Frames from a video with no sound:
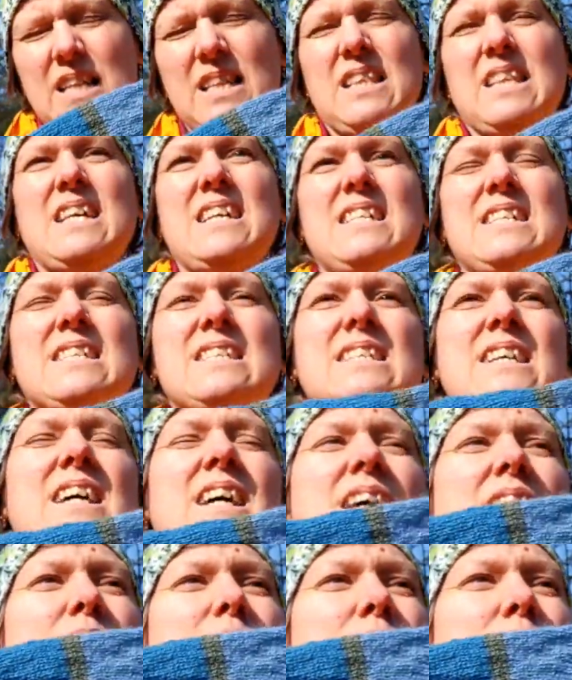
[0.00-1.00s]
Last
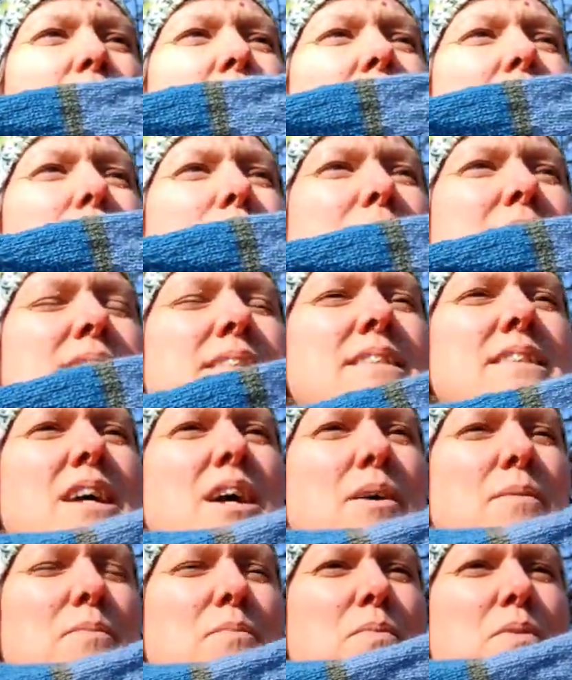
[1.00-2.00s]
time I messed
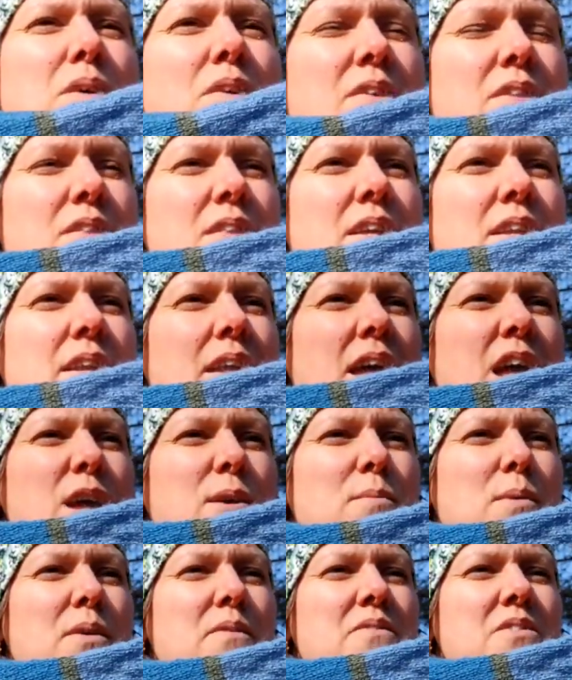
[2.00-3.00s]
up the
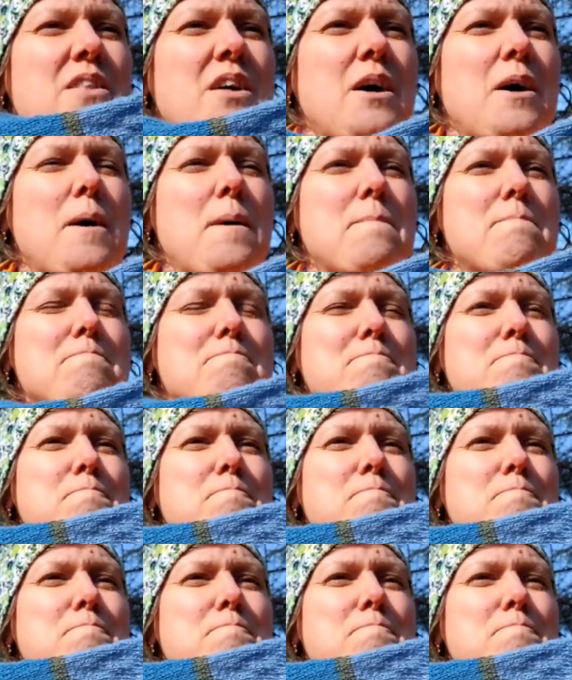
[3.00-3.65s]
name of the